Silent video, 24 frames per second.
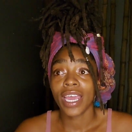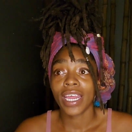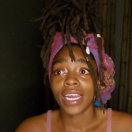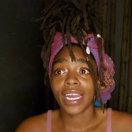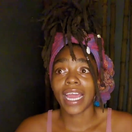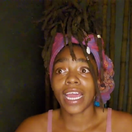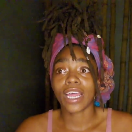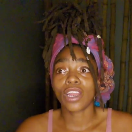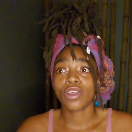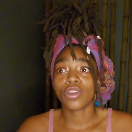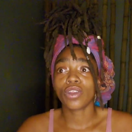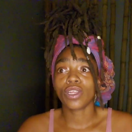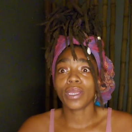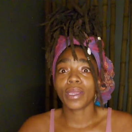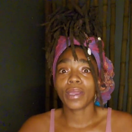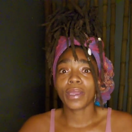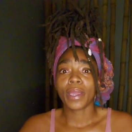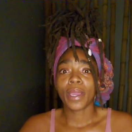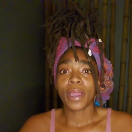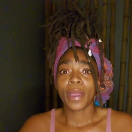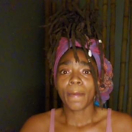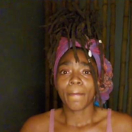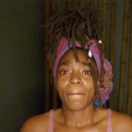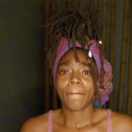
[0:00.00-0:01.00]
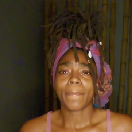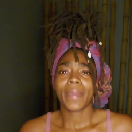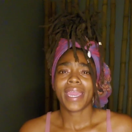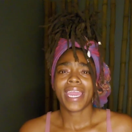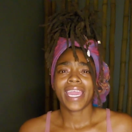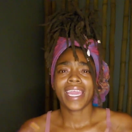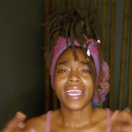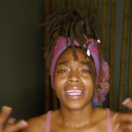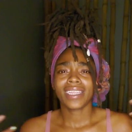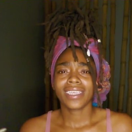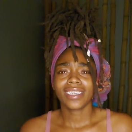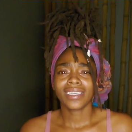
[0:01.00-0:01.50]
not only
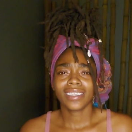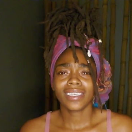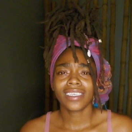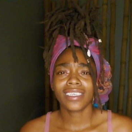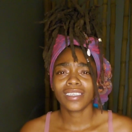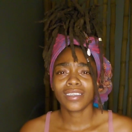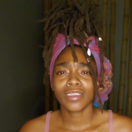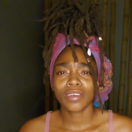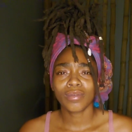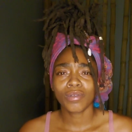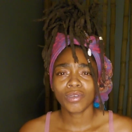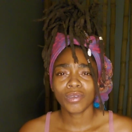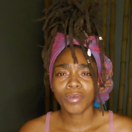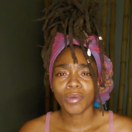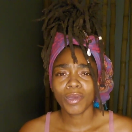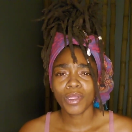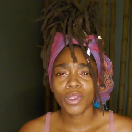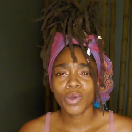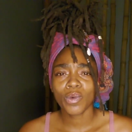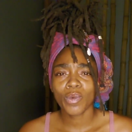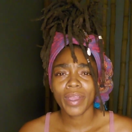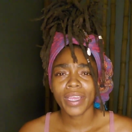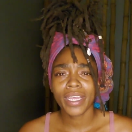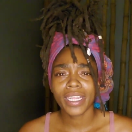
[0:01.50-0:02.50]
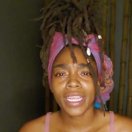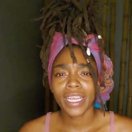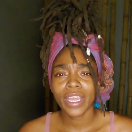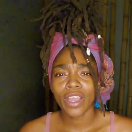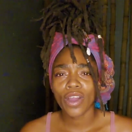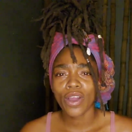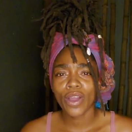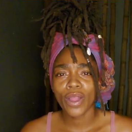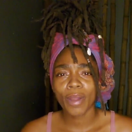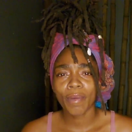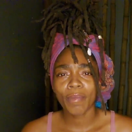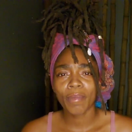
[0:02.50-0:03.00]
made the systems be the way they
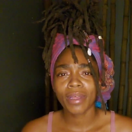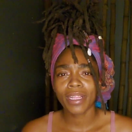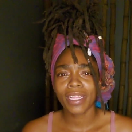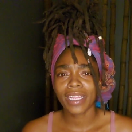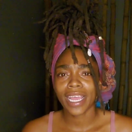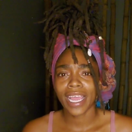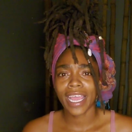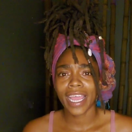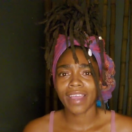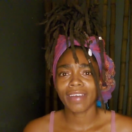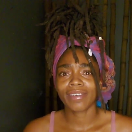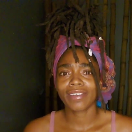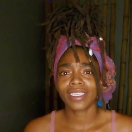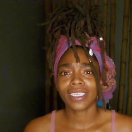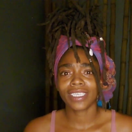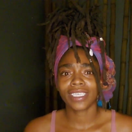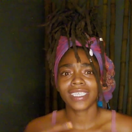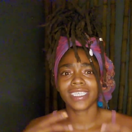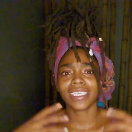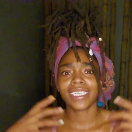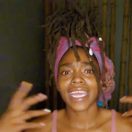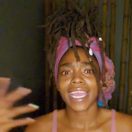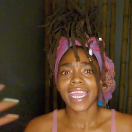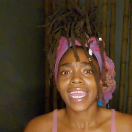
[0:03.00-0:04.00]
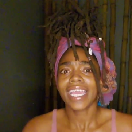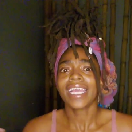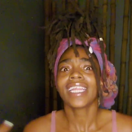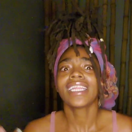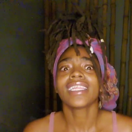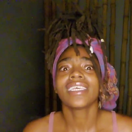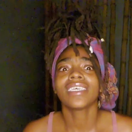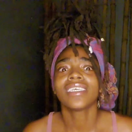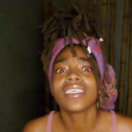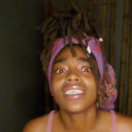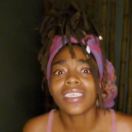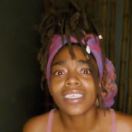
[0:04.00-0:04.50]
are, but that have sustained
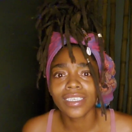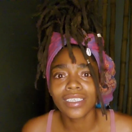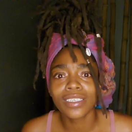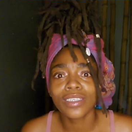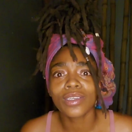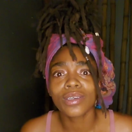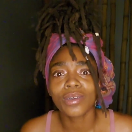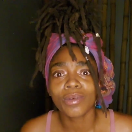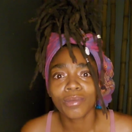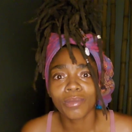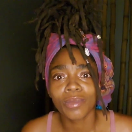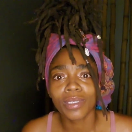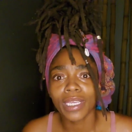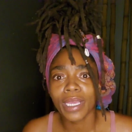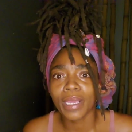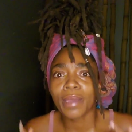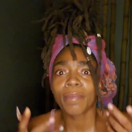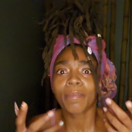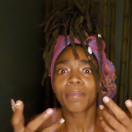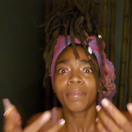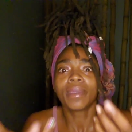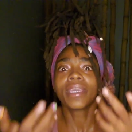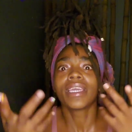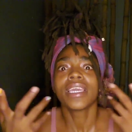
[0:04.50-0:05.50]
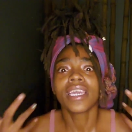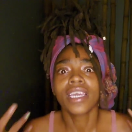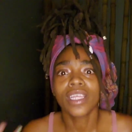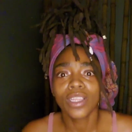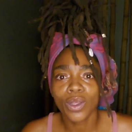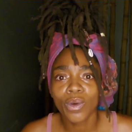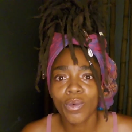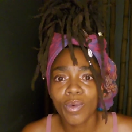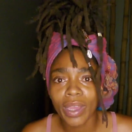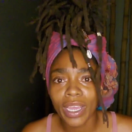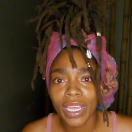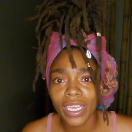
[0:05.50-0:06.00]
the systems in being
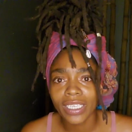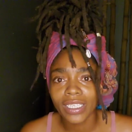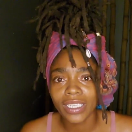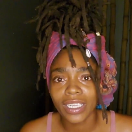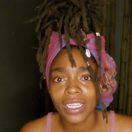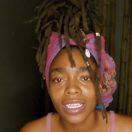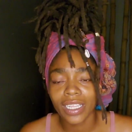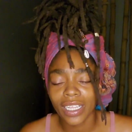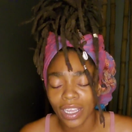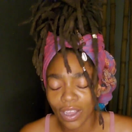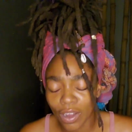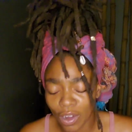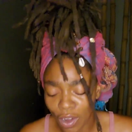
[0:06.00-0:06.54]
the ways that they